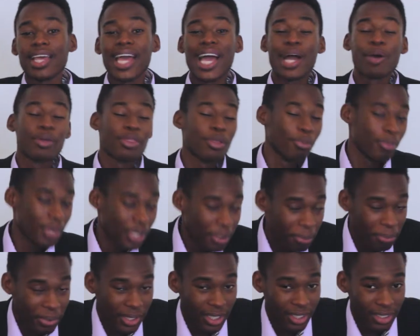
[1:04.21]
guy with a
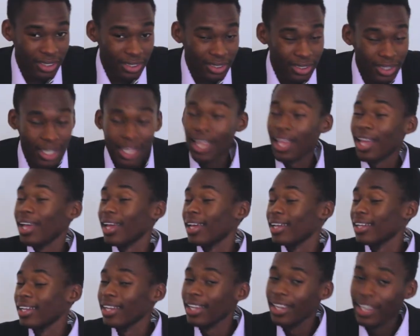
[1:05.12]
big penis,
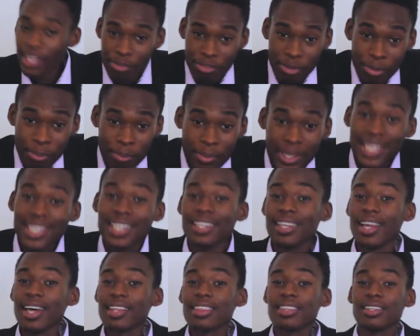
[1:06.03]
leave him, he
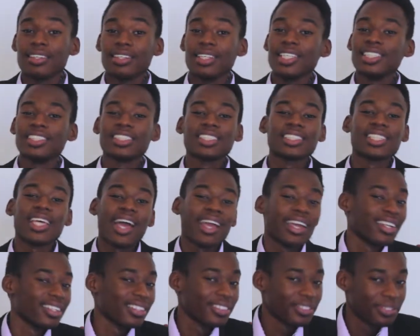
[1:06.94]
did nothing, he's just
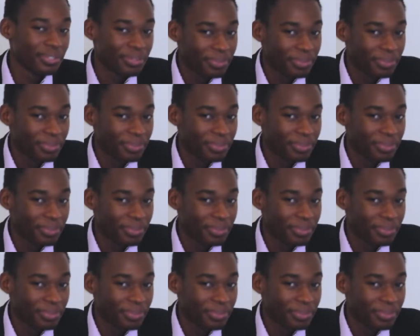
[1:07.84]
hanging.